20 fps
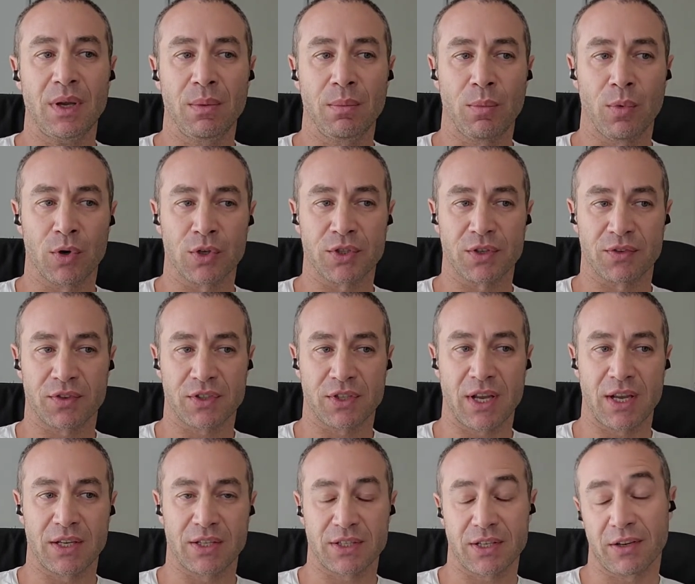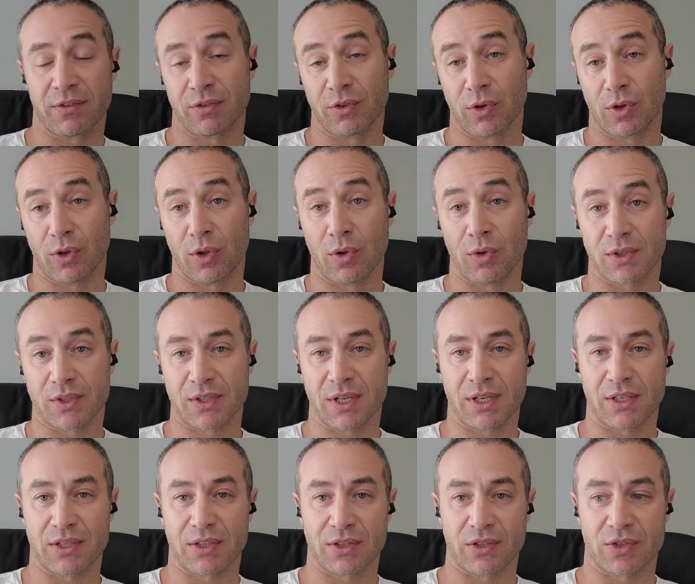most of states, if not all
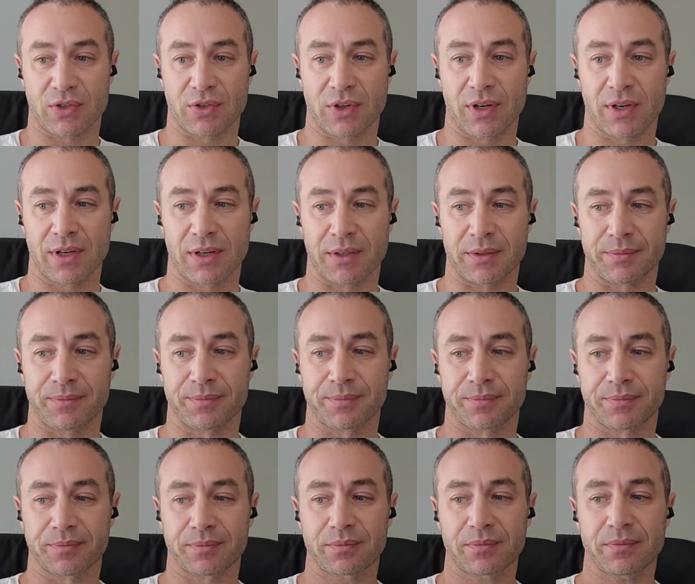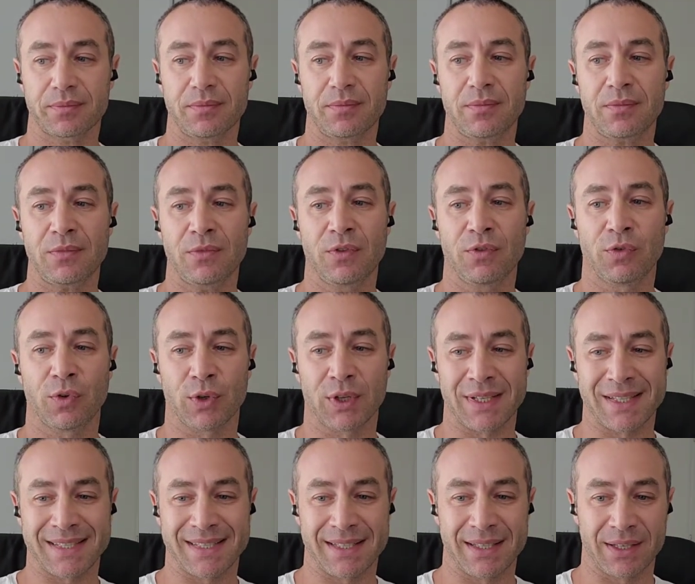states in Australia, for the
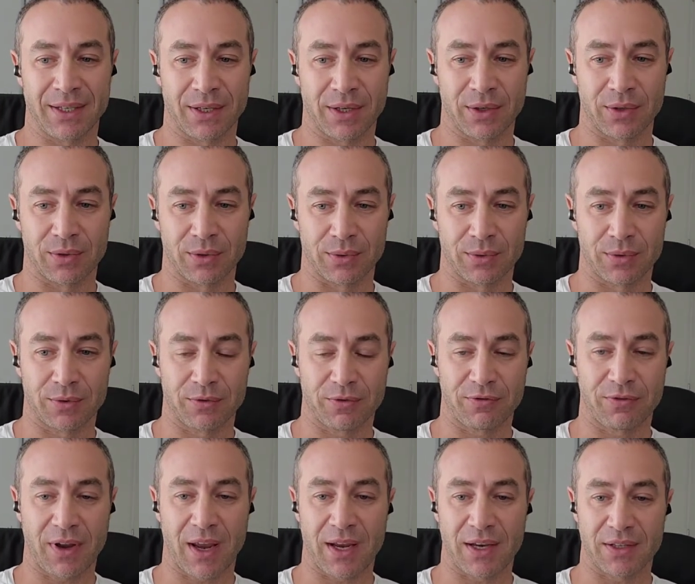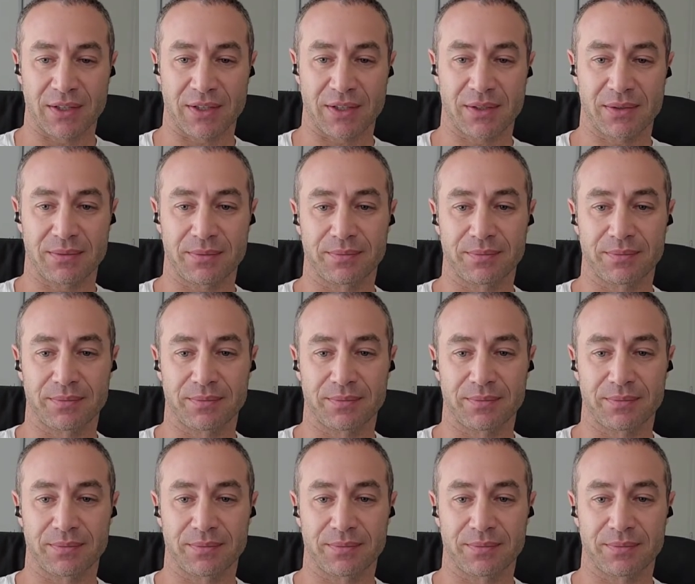single phase